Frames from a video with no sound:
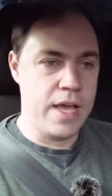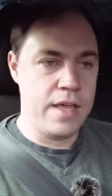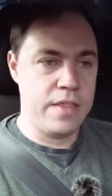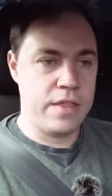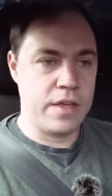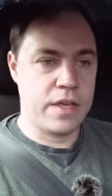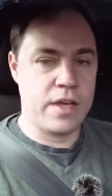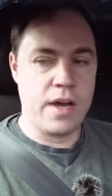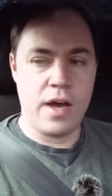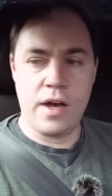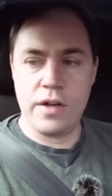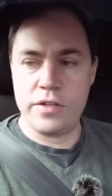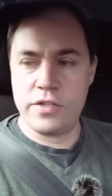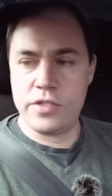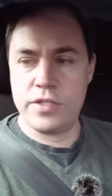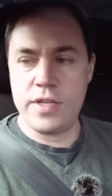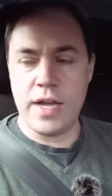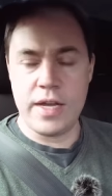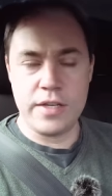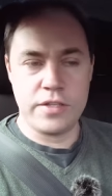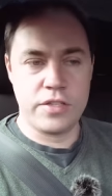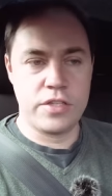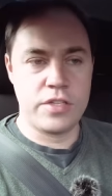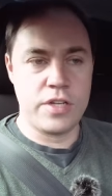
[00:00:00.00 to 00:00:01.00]
the car
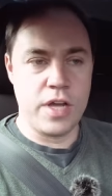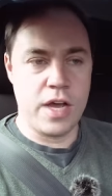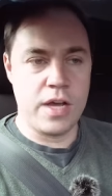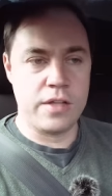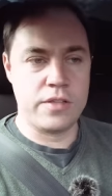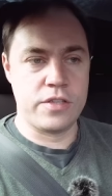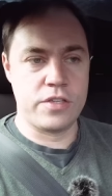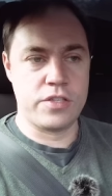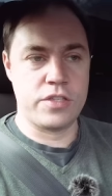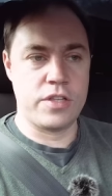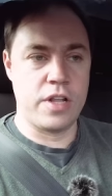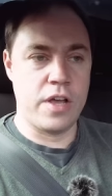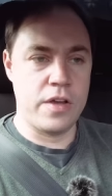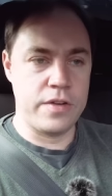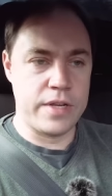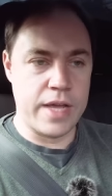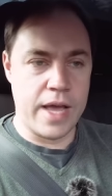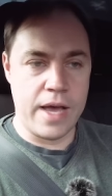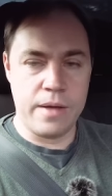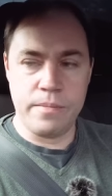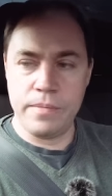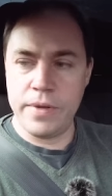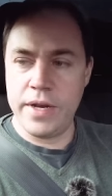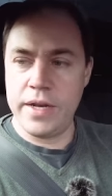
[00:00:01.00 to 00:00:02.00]
does start to slow
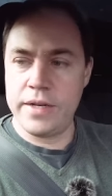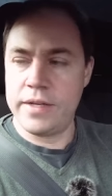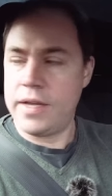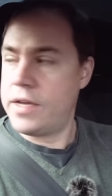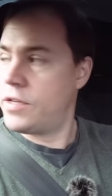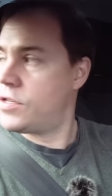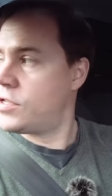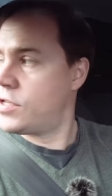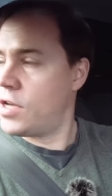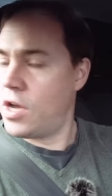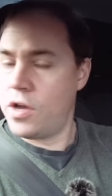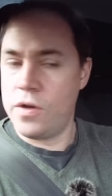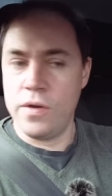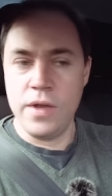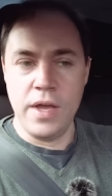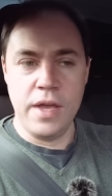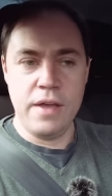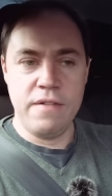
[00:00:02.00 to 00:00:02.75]
down, but it does so